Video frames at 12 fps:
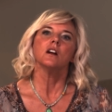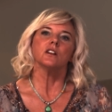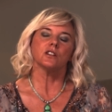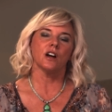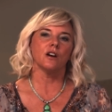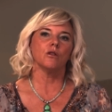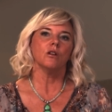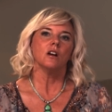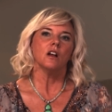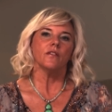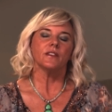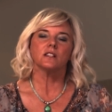So
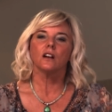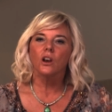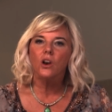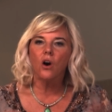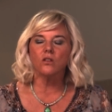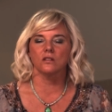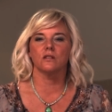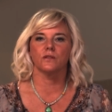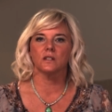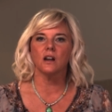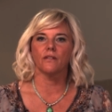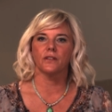there's a lots of
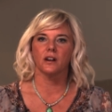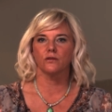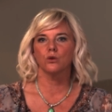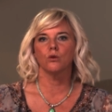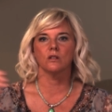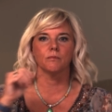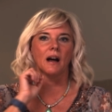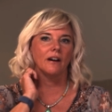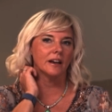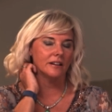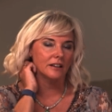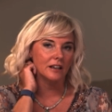stuff that I've talked
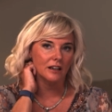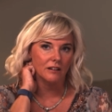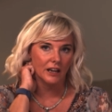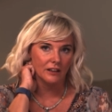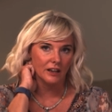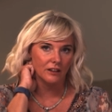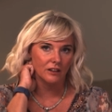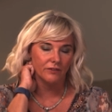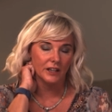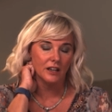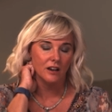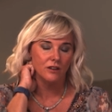about in the, in, in the
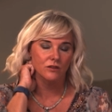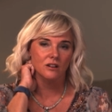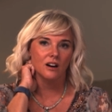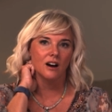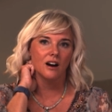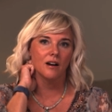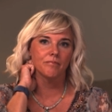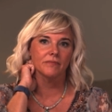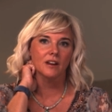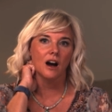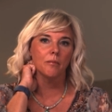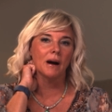videos
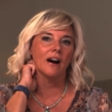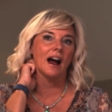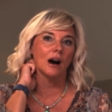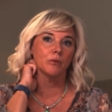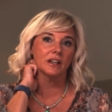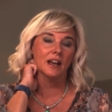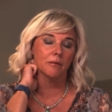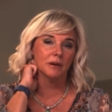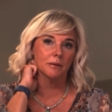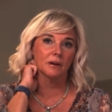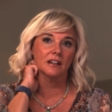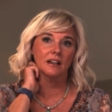um, about how we get
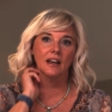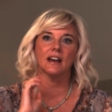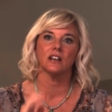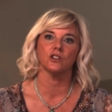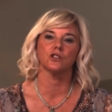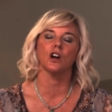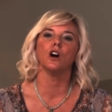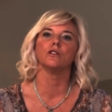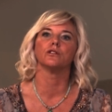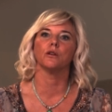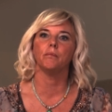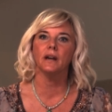people engaged
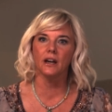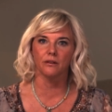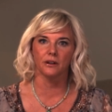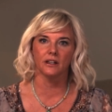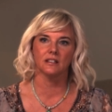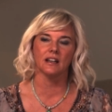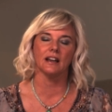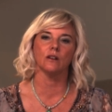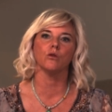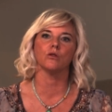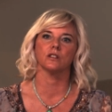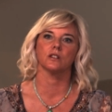over a period in
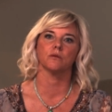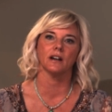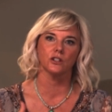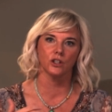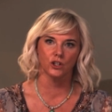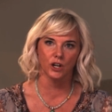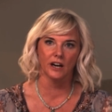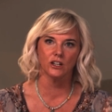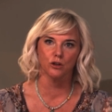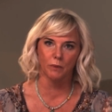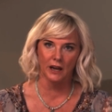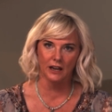order to actually
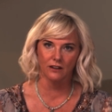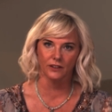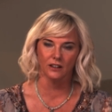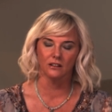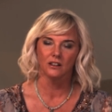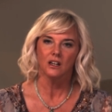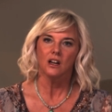change behavior.